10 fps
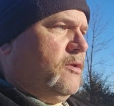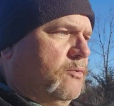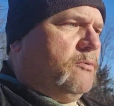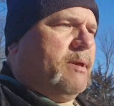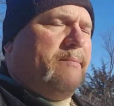
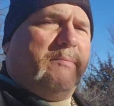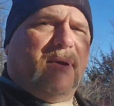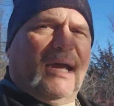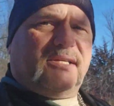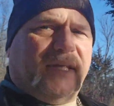we'll maybe
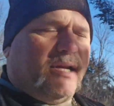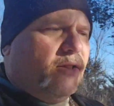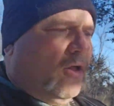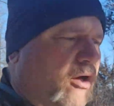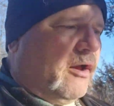pass that
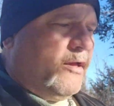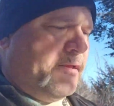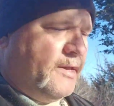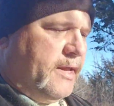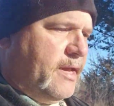along,
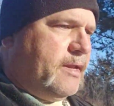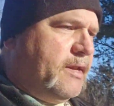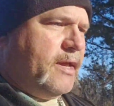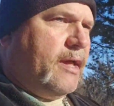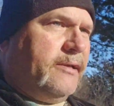
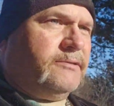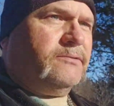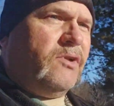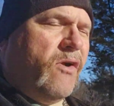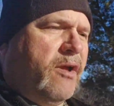and
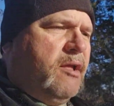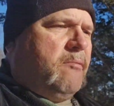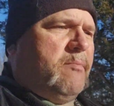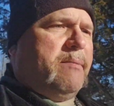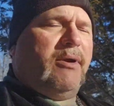
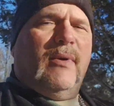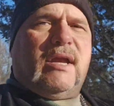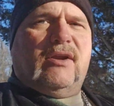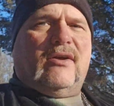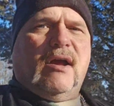maybe we
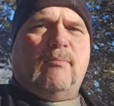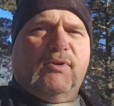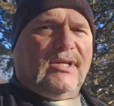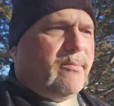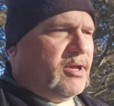can hook up with
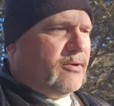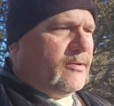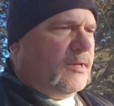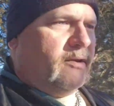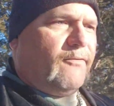some of you
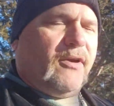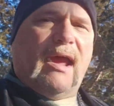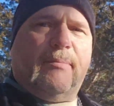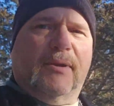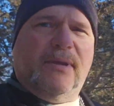if you
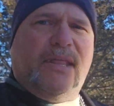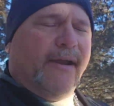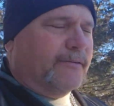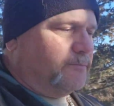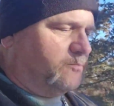happen to be
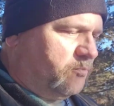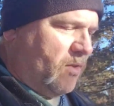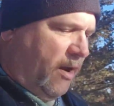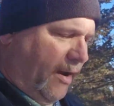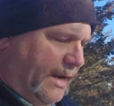there.
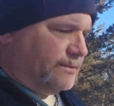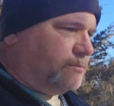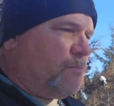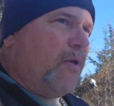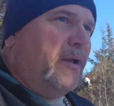All right.
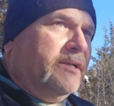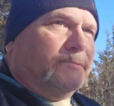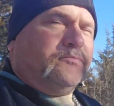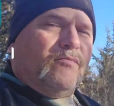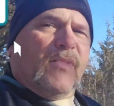
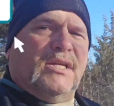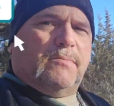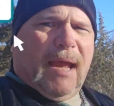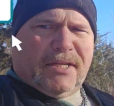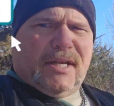
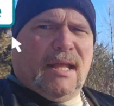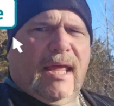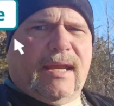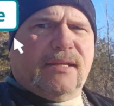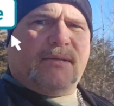Smash that
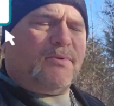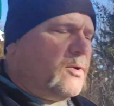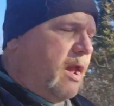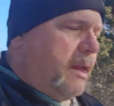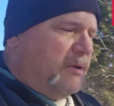like and
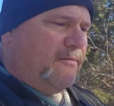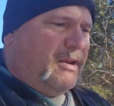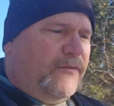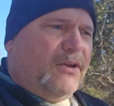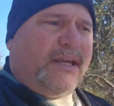subscribe, even
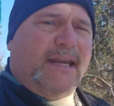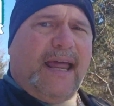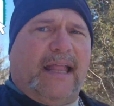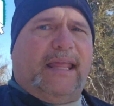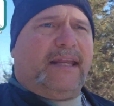if you did
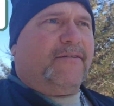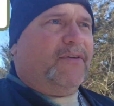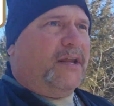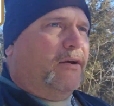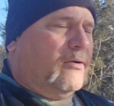not like the
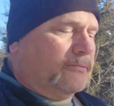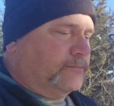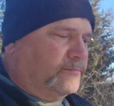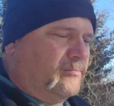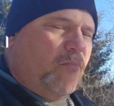video.
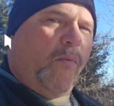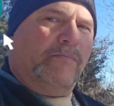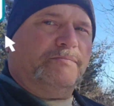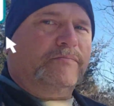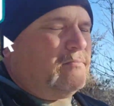
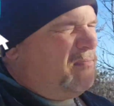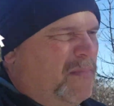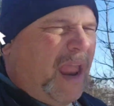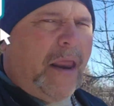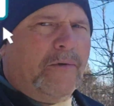
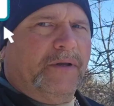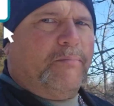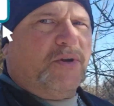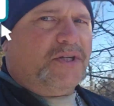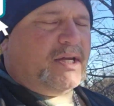I'd really
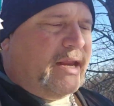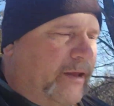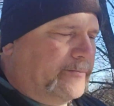appreciate it.